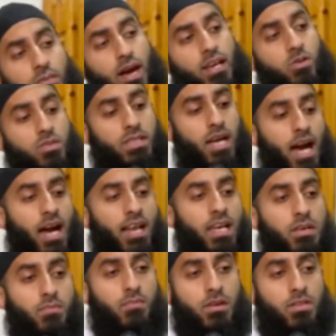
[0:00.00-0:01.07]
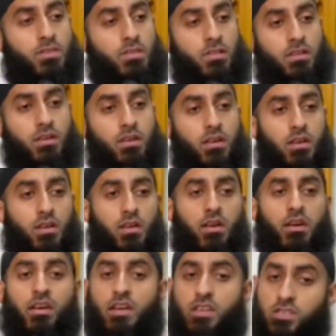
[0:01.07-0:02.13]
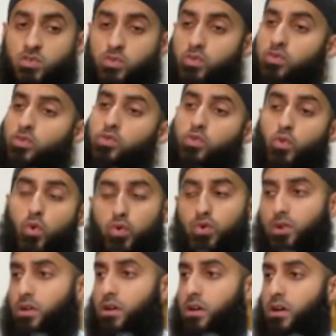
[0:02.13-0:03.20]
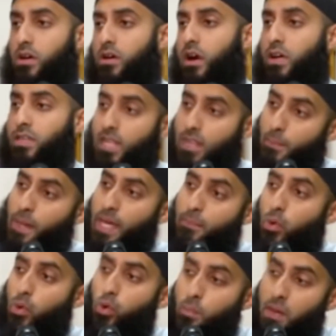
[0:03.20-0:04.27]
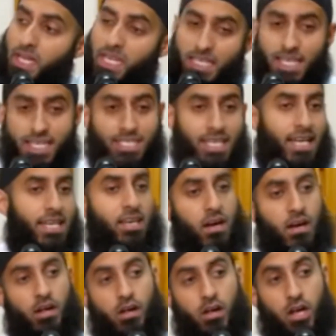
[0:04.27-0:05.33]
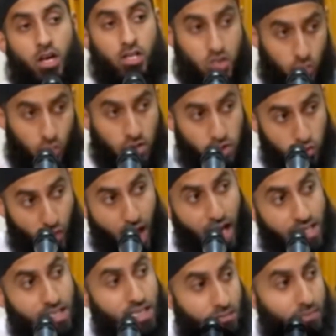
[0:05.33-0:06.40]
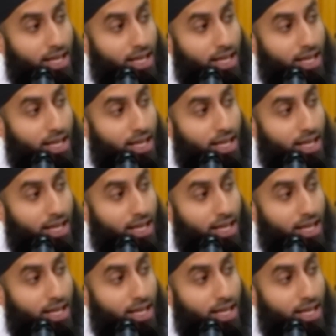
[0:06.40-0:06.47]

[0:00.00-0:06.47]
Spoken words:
wa ta'ala, He mentioned in Surah At-Tur that the people who made it to Jannah, the ones who actually made it.